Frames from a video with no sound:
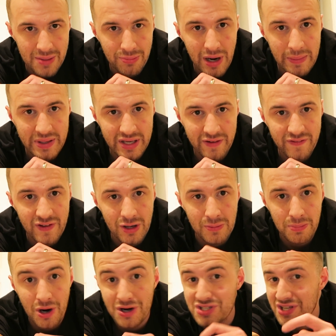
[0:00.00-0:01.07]
I'm probably gonna
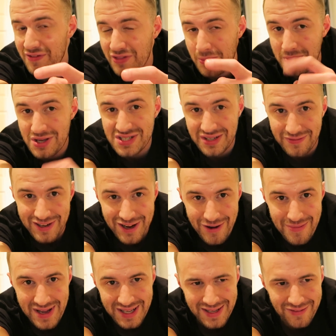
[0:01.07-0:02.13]
film parts of the music video
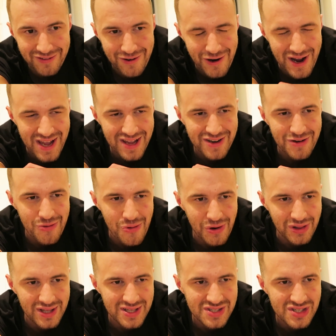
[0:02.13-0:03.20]
I'm making for it in New
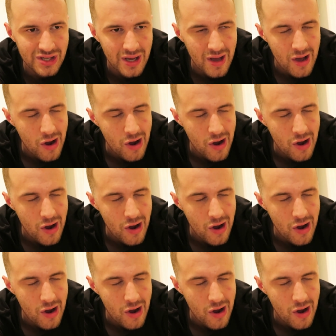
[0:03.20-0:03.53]
Orleans,